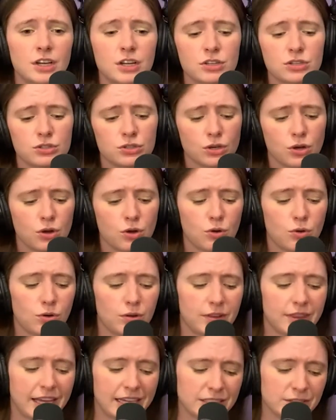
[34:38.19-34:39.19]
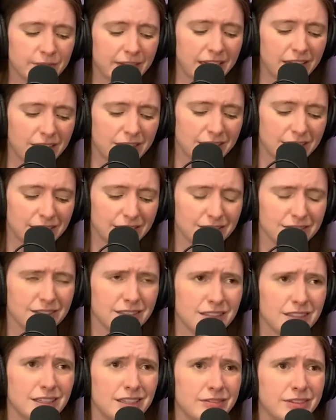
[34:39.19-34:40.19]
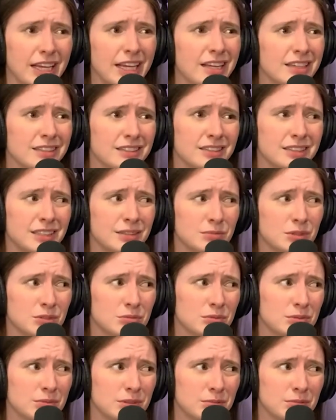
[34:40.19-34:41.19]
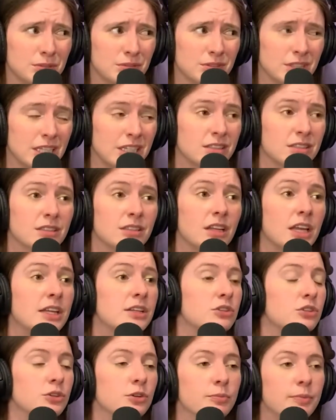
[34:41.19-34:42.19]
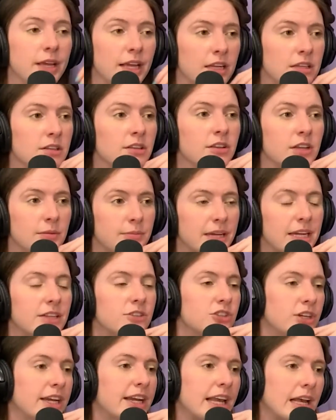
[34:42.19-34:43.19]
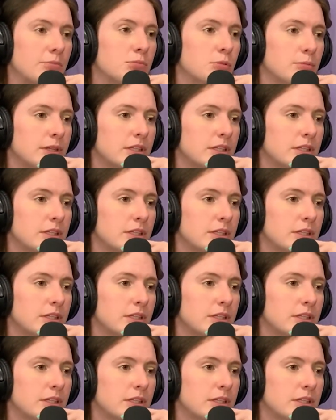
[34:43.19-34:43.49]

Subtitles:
So that's my thing, is like if I had to date multiple people, you're basically managing an Applebee's